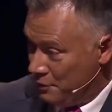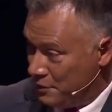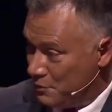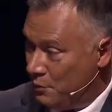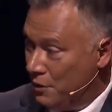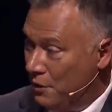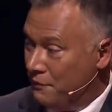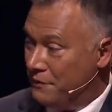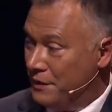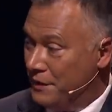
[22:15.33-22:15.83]
as
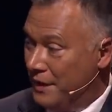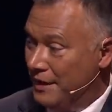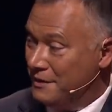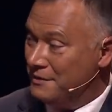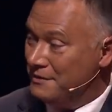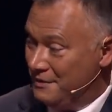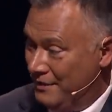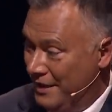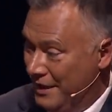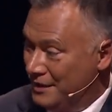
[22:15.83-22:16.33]
well for that
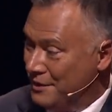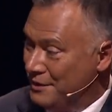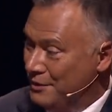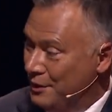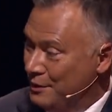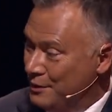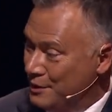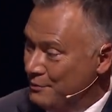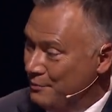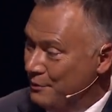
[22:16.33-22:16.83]

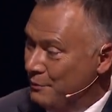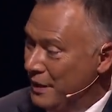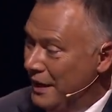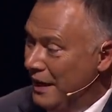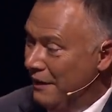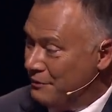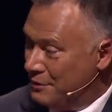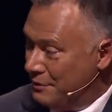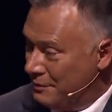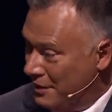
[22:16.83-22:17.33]
acknowledgement. We
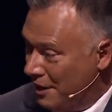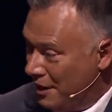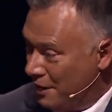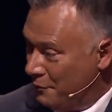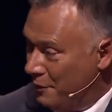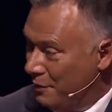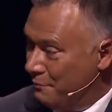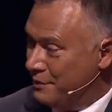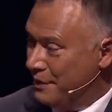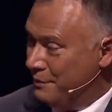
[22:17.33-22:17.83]
have some
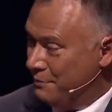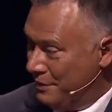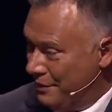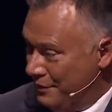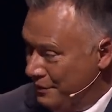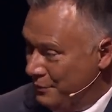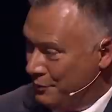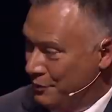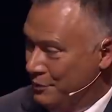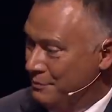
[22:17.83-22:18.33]
Darawal people in
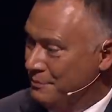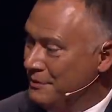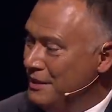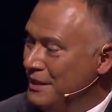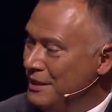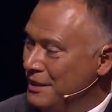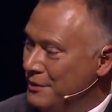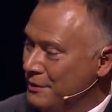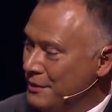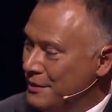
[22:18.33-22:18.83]
the room
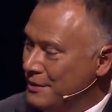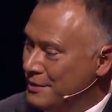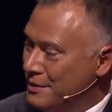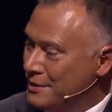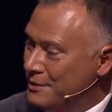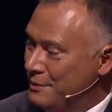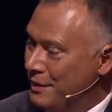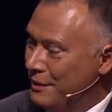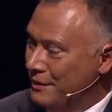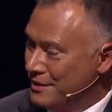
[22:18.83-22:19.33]
with us
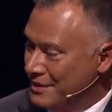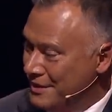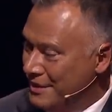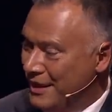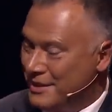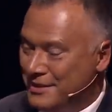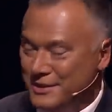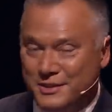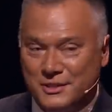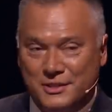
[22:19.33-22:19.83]
as well. It's
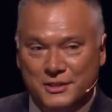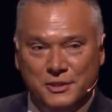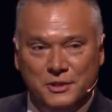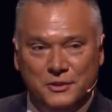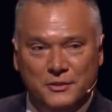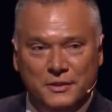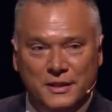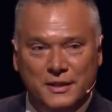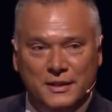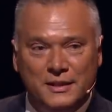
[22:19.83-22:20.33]
nice to see you
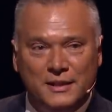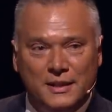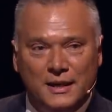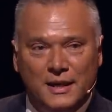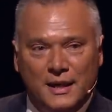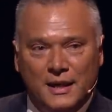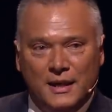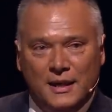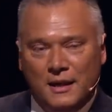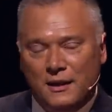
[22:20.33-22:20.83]
here.
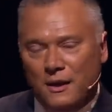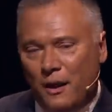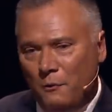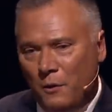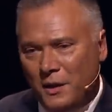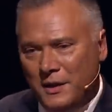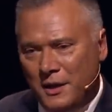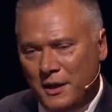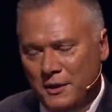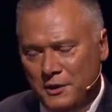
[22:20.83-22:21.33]
I
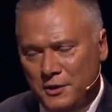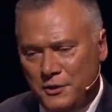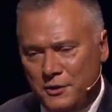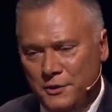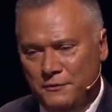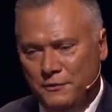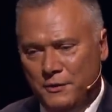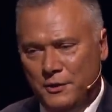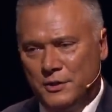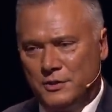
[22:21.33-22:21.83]
want to go to you
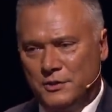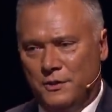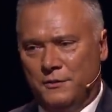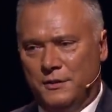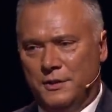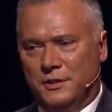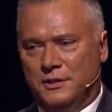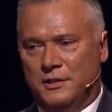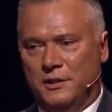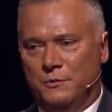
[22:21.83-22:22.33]
first on
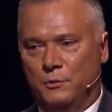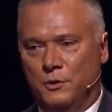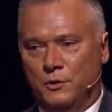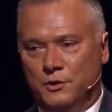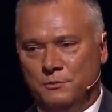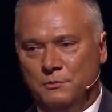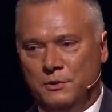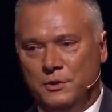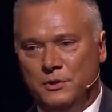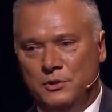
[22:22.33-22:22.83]
this, Tim
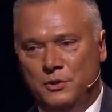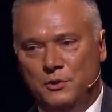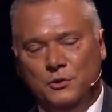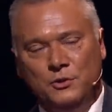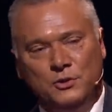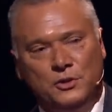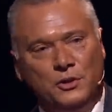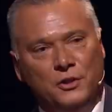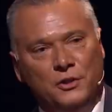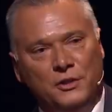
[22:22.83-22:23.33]
Wilson, because your
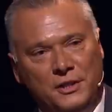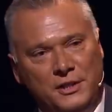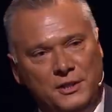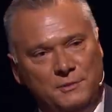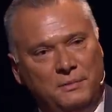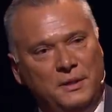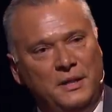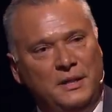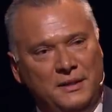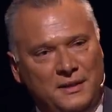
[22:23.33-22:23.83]
journey's
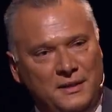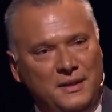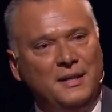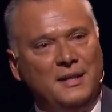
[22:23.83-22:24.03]
been